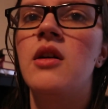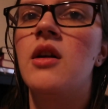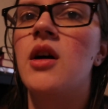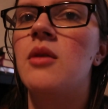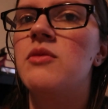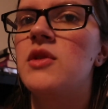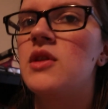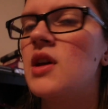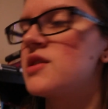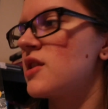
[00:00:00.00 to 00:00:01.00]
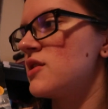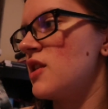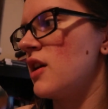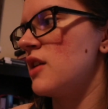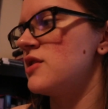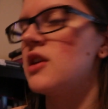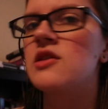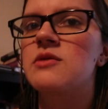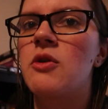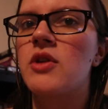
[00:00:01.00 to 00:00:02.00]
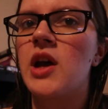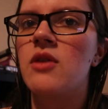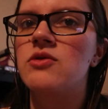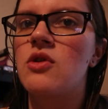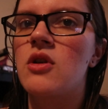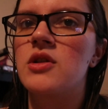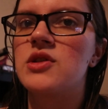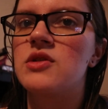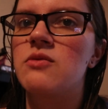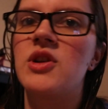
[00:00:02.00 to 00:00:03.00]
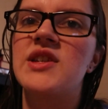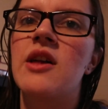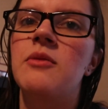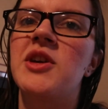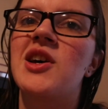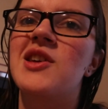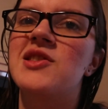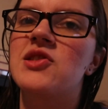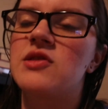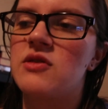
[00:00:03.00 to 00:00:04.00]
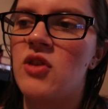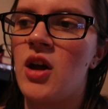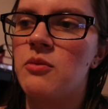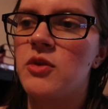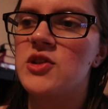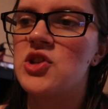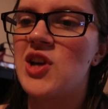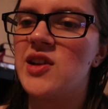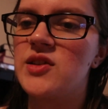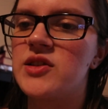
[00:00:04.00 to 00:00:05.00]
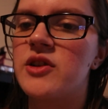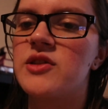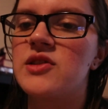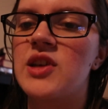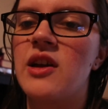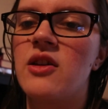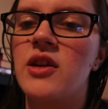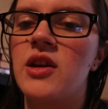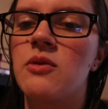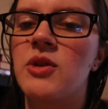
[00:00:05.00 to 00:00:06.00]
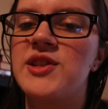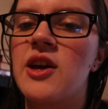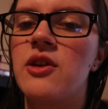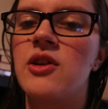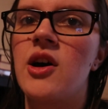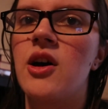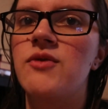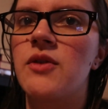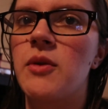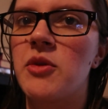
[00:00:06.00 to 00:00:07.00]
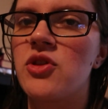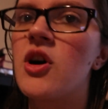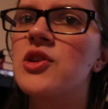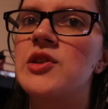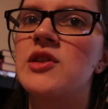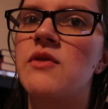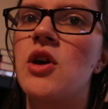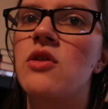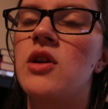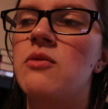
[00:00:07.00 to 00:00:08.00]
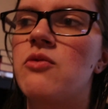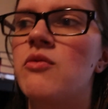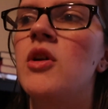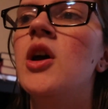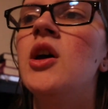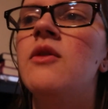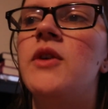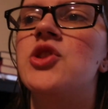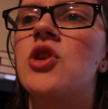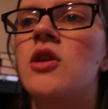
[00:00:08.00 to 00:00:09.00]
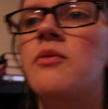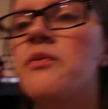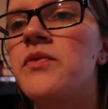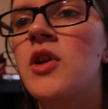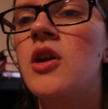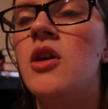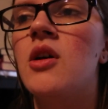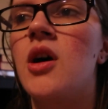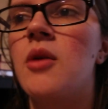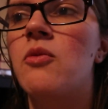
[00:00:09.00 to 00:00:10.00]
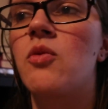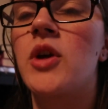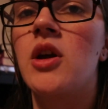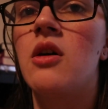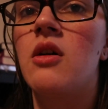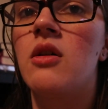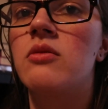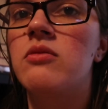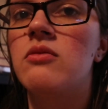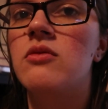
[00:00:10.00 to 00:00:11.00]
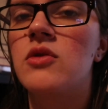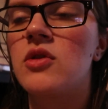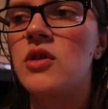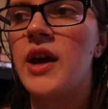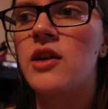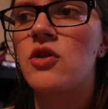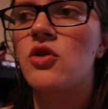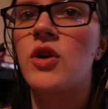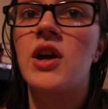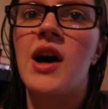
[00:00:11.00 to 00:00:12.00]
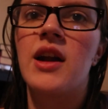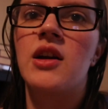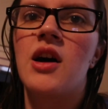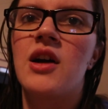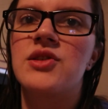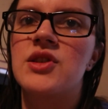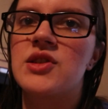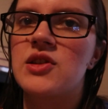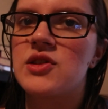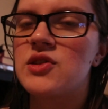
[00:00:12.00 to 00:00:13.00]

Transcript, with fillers: um, this because, like I said, this will count towards retelling because um, Percy Jackson series is technically retelling of different mythologies, even though they featured um, real, like, Greek god and goddesses in the